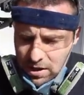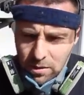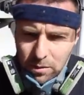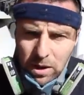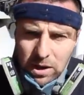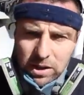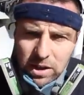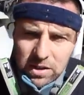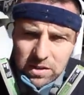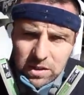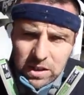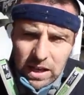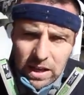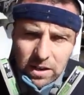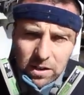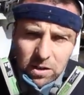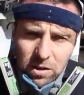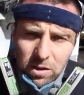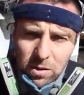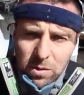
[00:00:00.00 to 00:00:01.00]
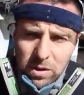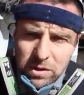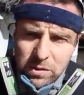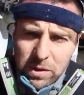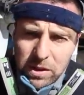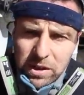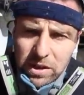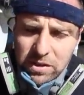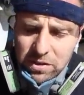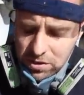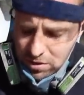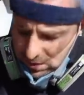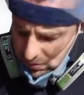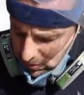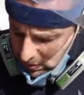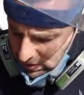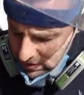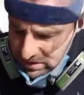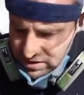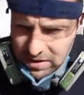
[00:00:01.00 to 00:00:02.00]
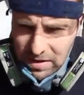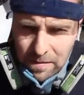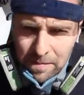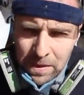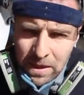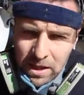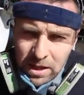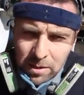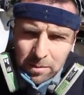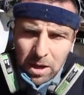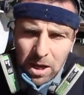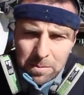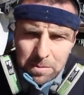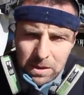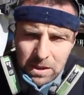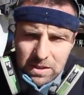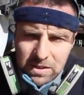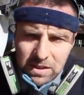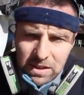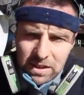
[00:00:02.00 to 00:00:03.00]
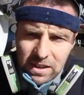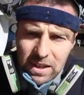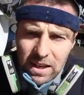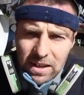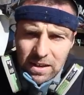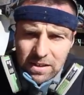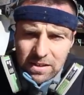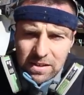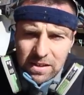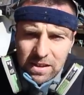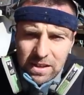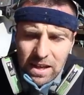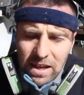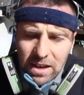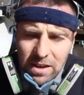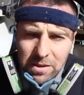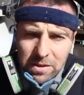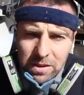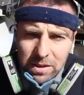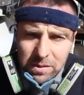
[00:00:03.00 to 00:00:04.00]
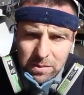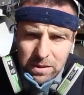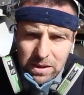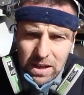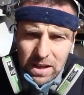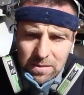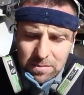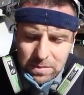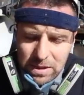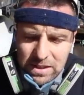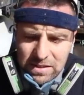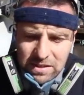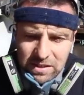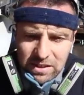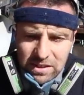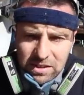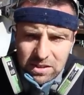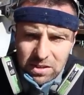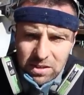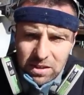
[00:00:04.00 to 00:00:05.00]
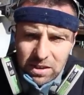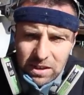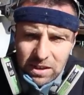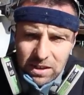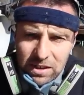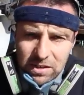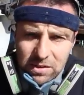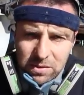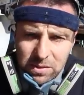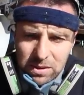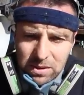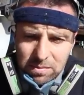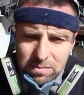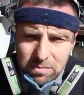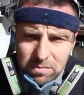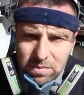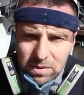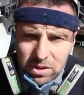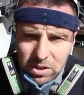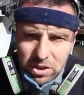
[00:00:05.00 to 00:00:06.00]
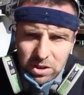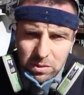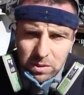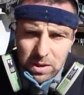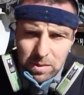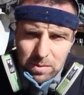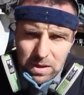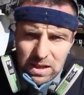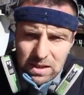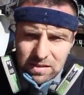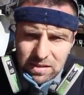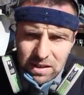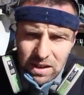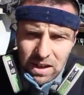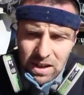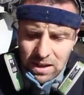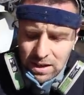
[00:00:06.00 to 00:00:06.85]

one goes counterclockwise, one goes clockwise, and I'm hoping it's going to cut into the yellow thing without basically turning it into a gooey mess.